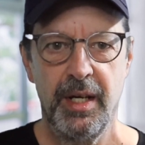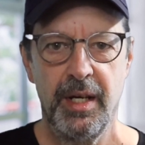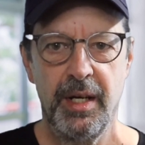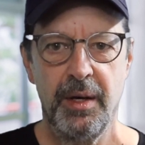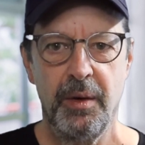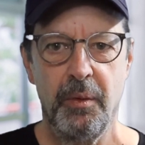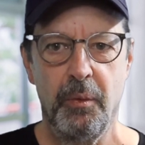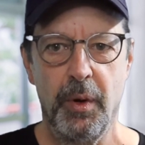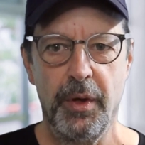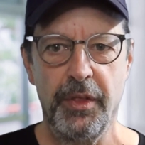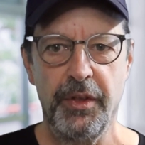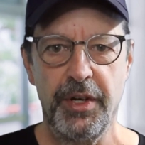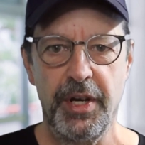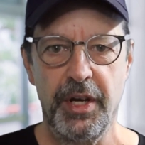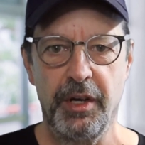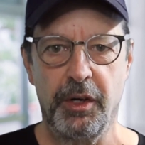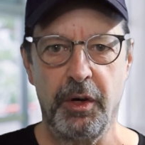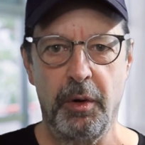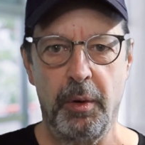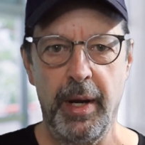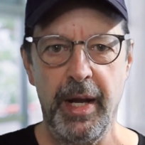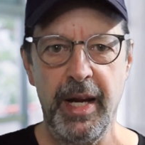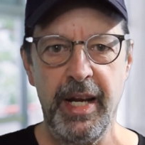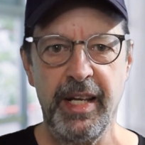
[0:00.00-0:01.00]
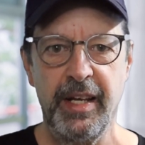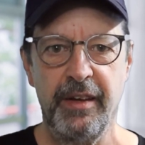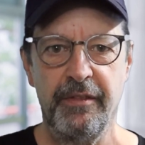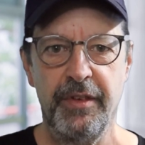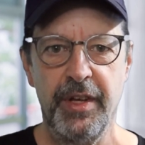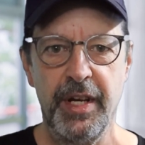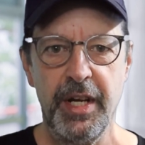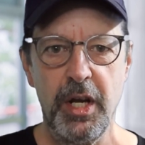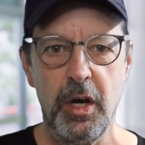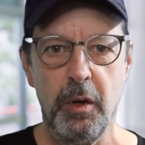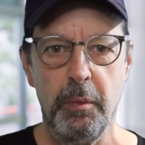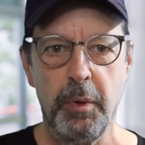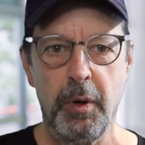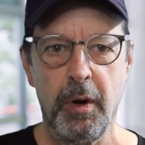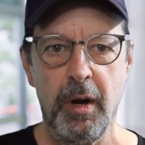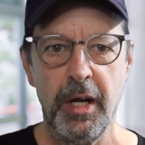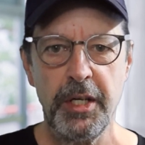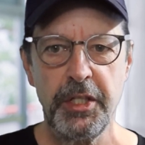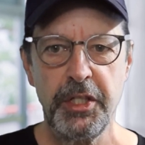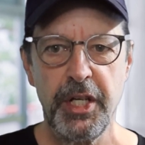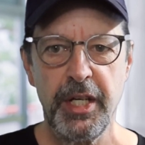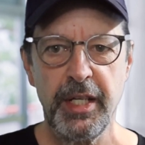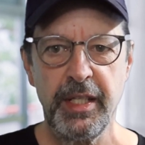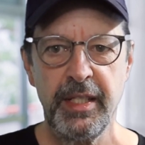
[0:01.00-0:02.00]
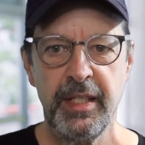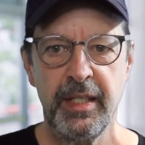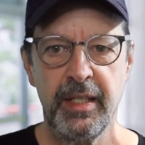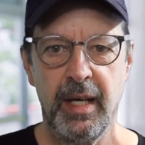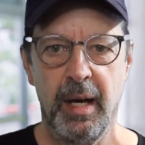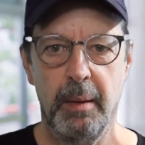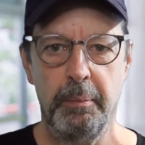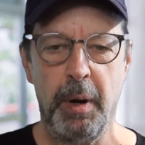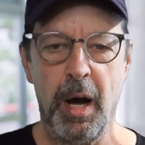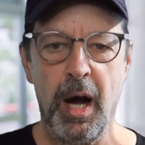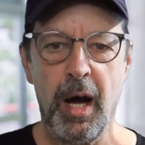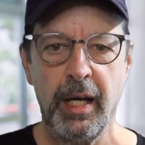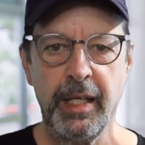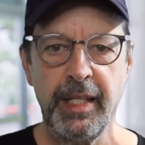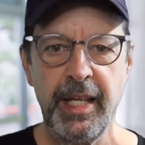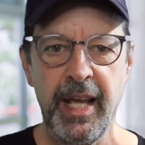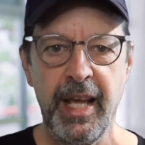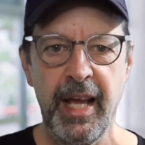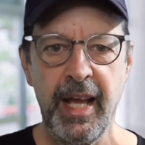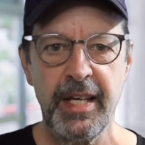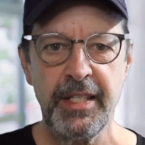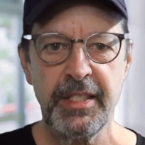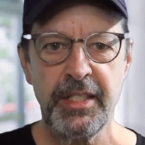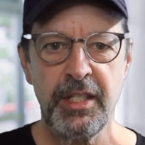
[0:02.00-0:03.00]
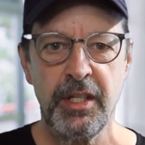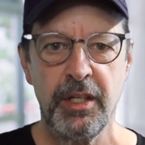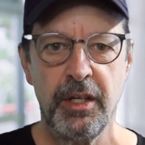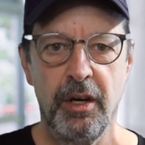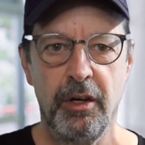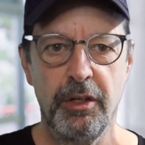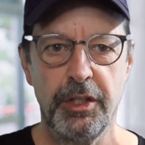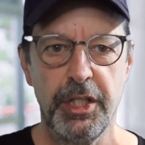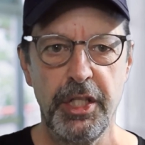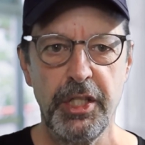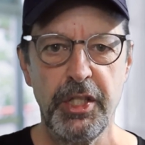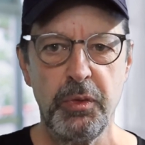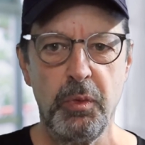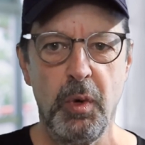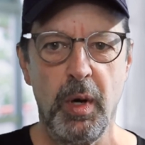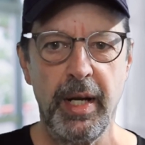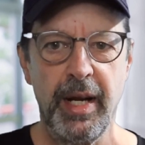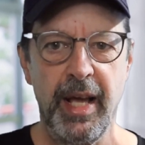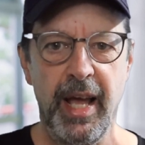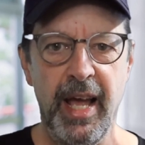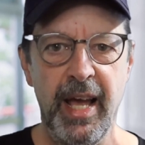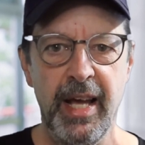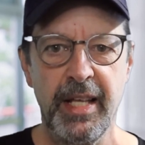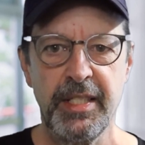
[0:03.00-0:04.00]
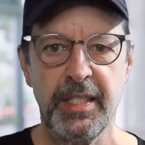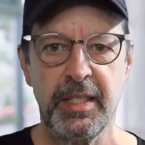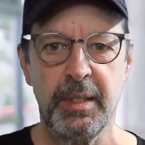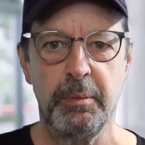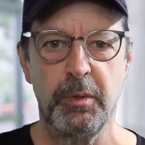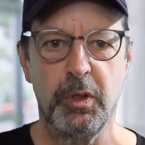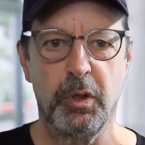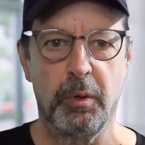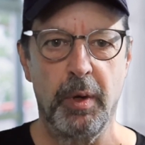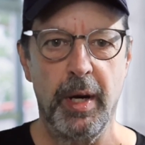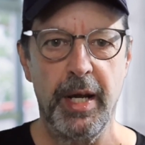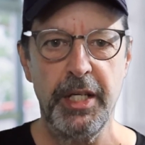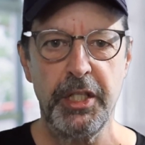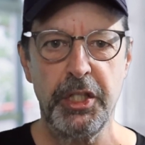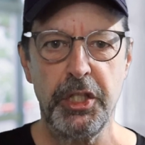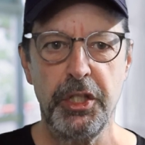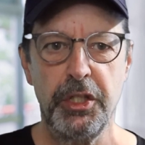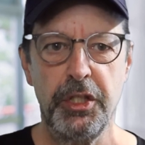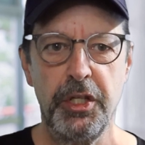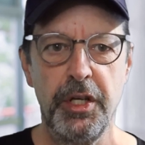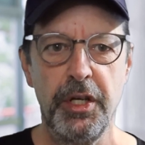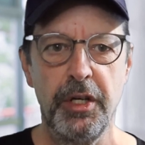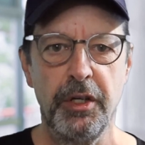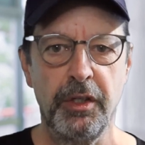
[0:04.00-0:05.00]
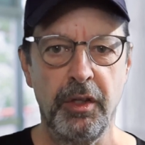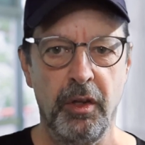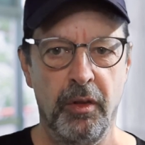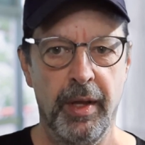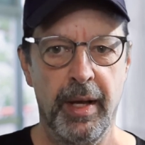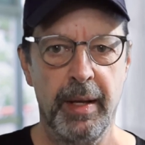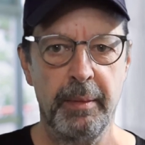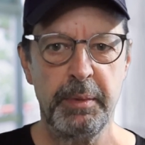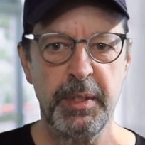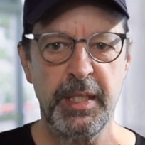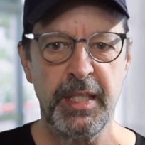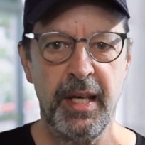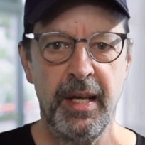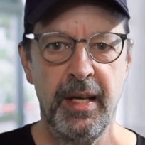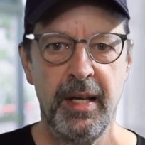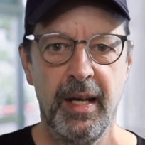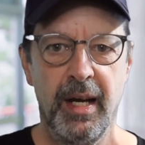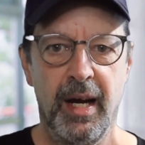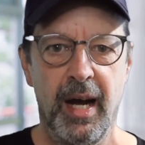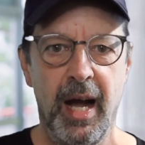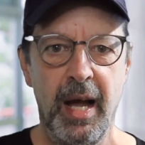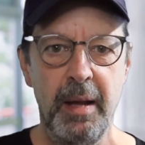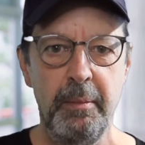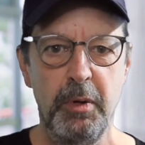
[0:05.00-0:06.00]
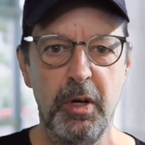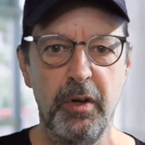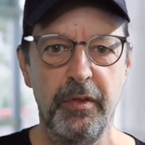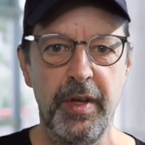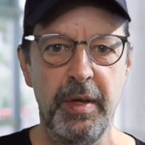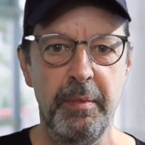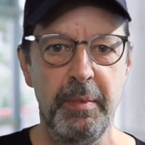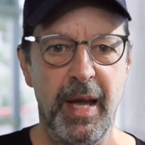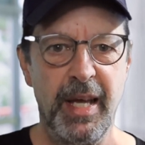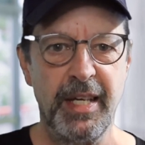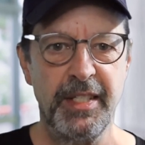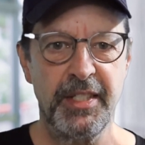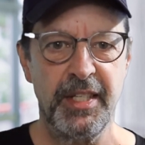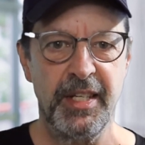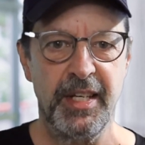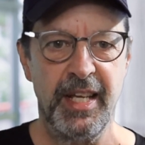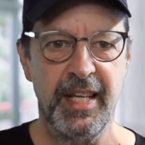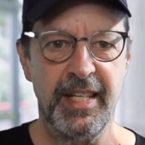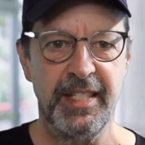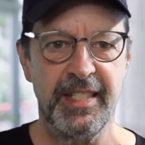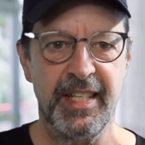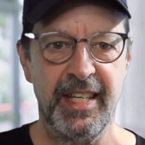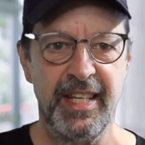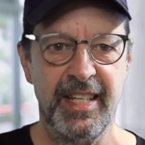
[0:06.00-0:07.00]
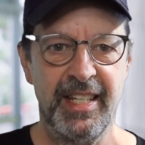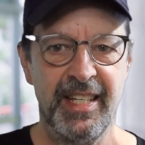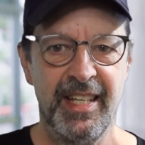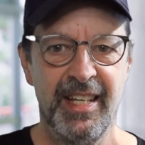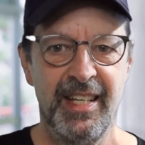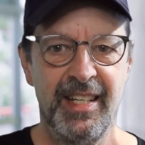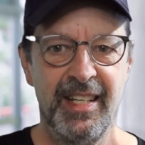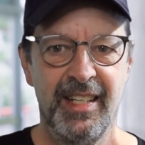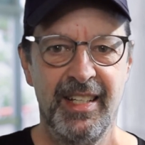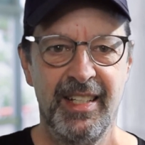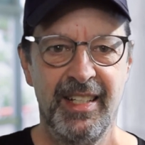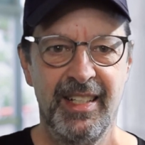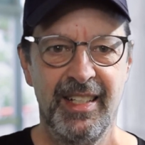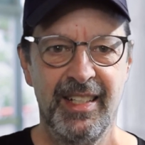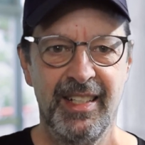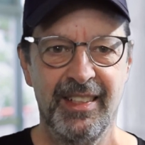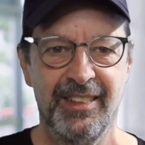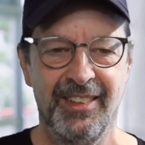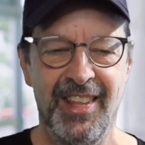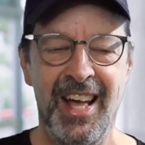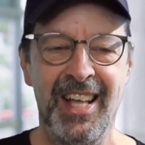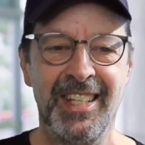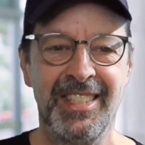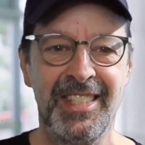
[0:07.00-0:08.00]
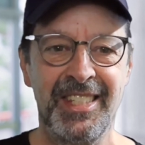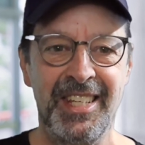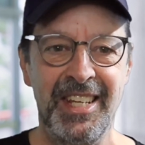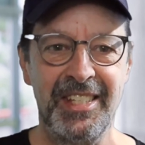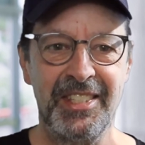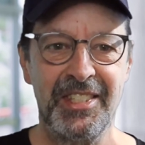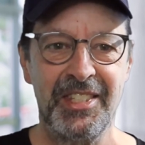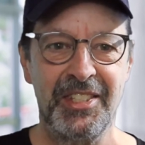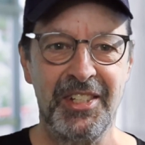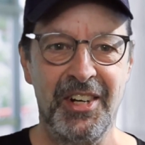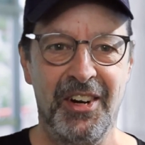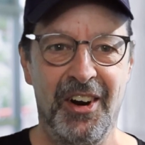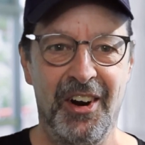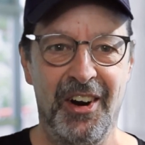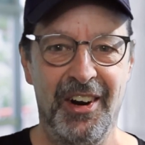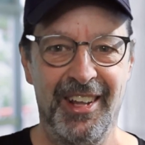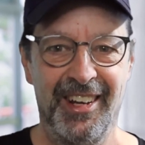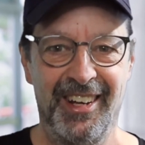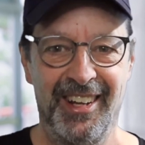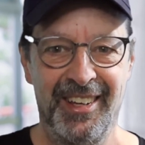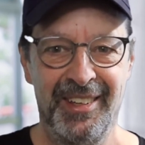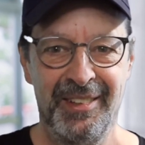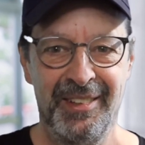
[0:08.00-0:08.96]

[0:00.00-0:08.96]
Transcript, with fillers: Whether you're creating a video project, a podcast, or just want to add some narration to your clips, iMovie makes it easy. Let's get started.